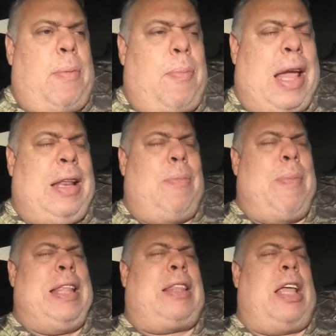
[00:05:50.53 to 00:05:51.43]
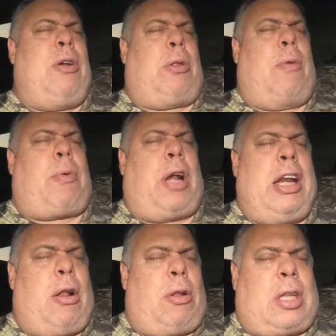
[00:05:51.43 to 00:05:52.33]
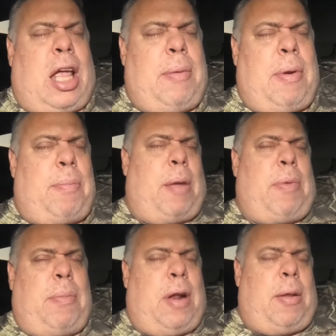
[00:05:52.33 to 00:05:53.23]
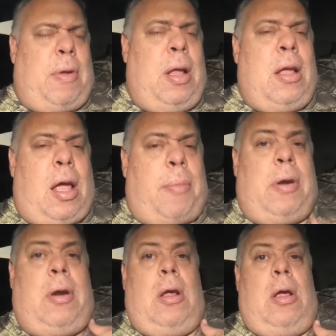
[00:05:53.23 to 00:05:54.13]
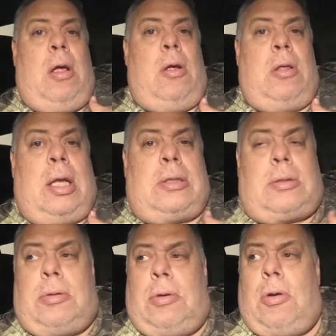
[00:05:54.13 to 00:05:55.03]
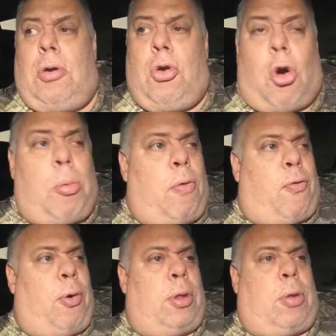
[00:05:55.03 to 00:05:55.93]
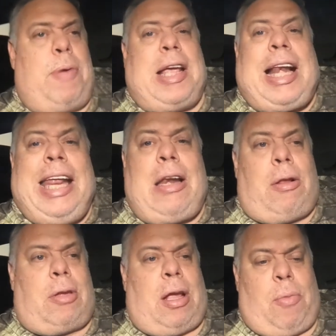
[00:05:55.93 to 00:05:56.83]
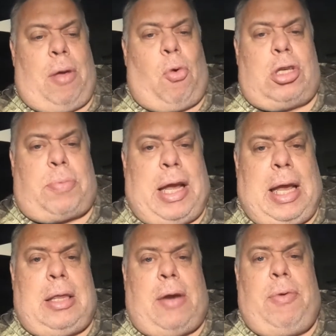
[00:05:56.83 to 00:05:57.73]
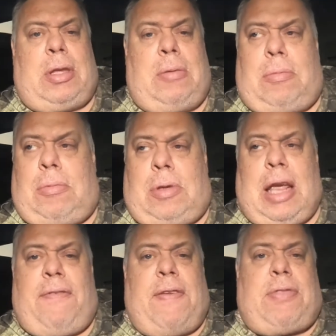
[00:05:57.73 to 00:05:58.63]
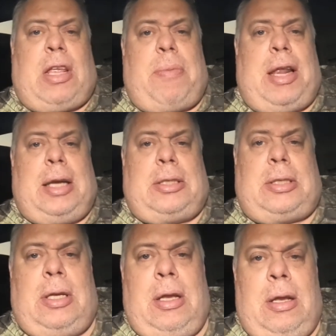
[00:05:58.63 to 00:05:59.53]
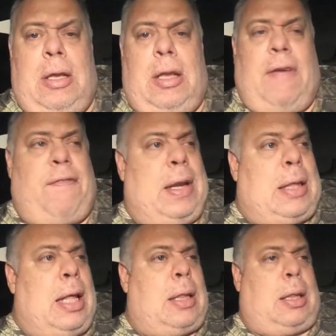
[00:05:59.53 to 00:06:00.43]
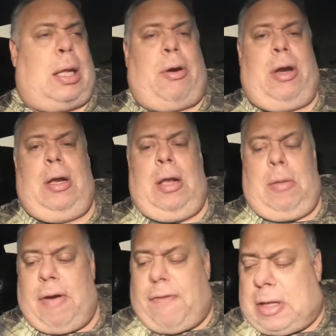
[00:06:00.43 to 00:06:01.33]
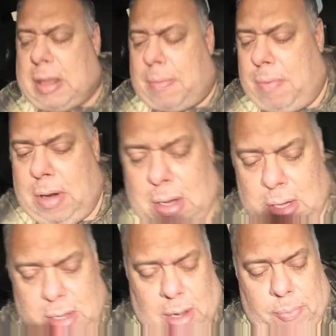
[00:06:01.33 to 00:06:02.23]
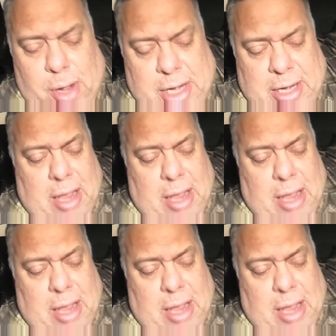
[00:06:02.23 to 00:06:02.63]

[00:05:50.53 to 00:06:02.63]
maintain yourself clean all the time and blah blah blah. I mean, that's normal for us to be clean all the time. I wash my hands every 10, 15 minutes if it's necessary. Matter of fact, I'm running out